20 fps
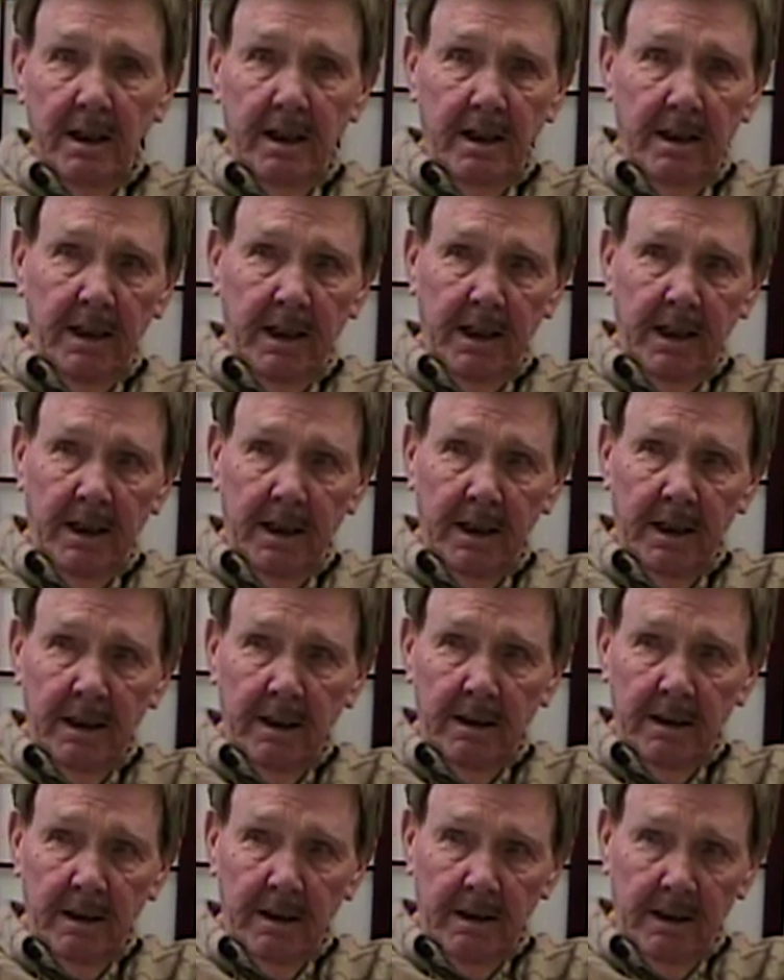
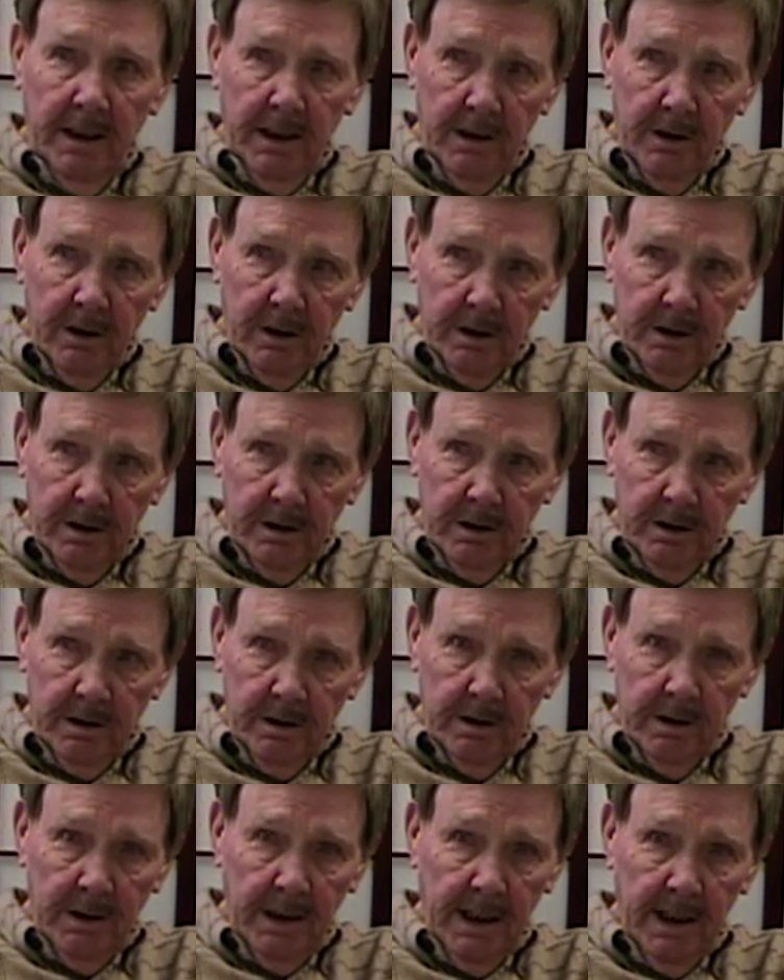They took
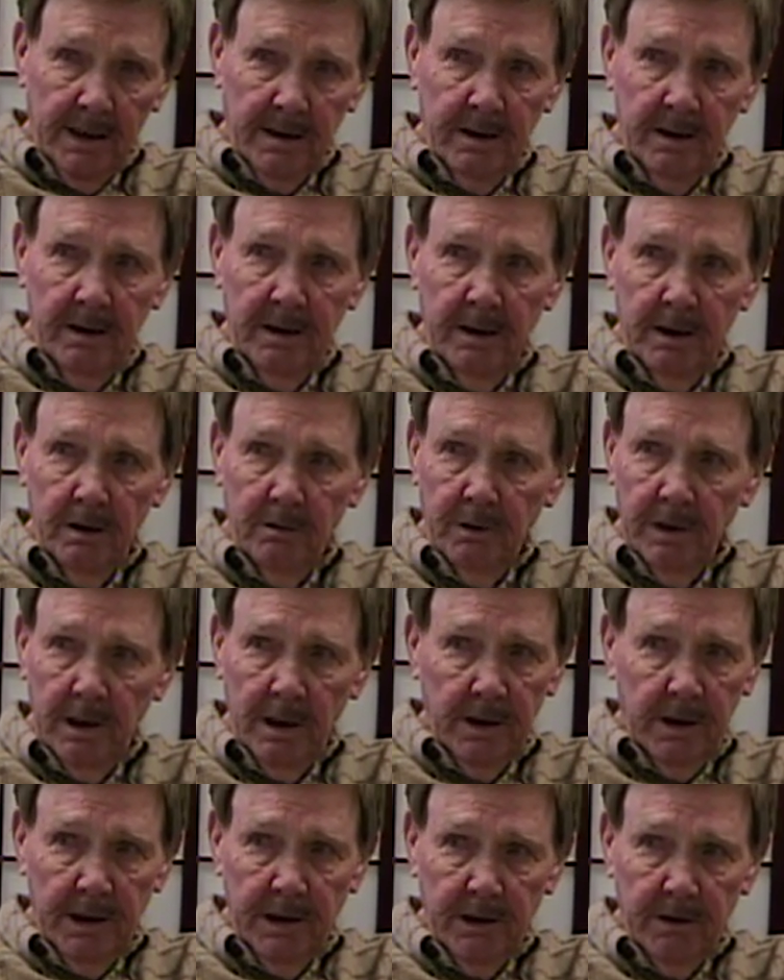Castle Hill
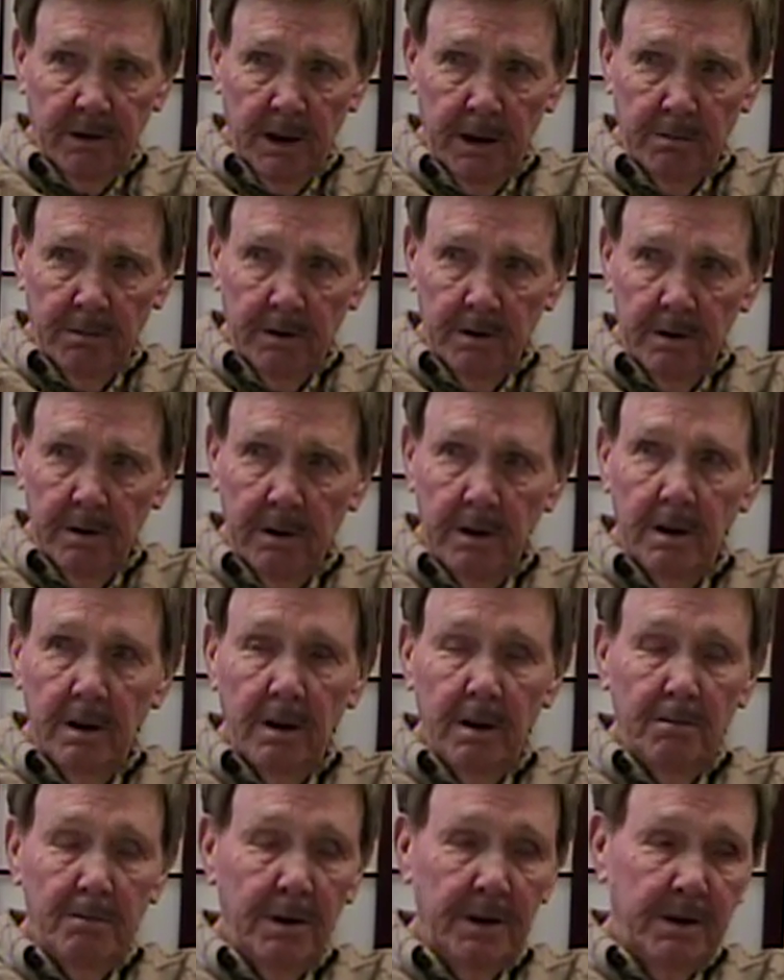without any trouble.
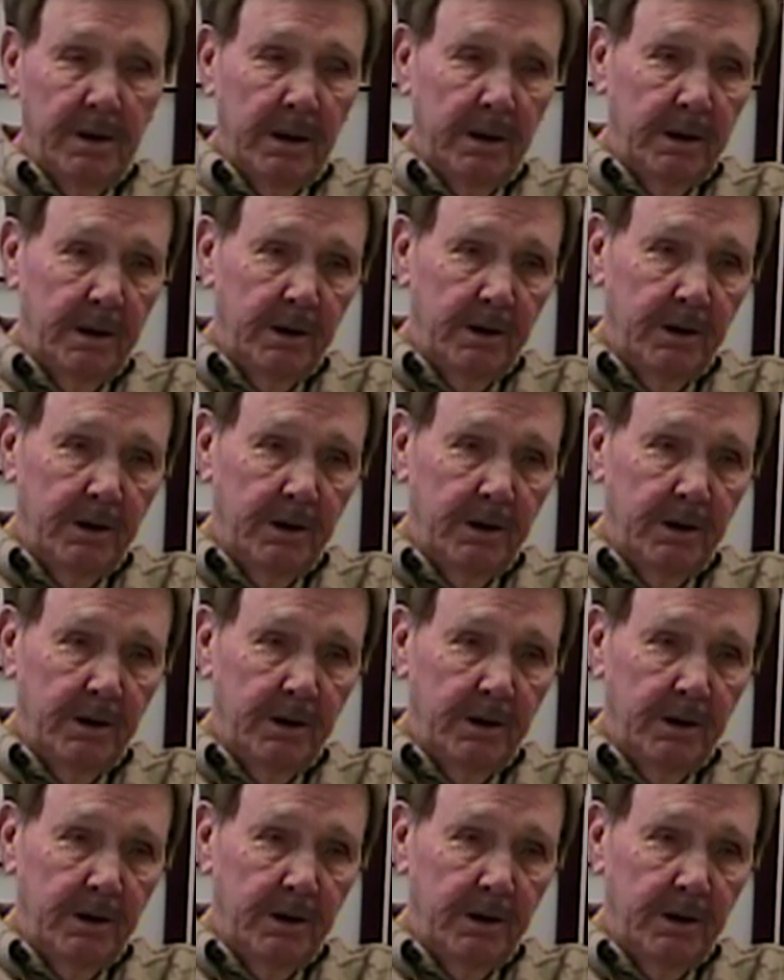But then the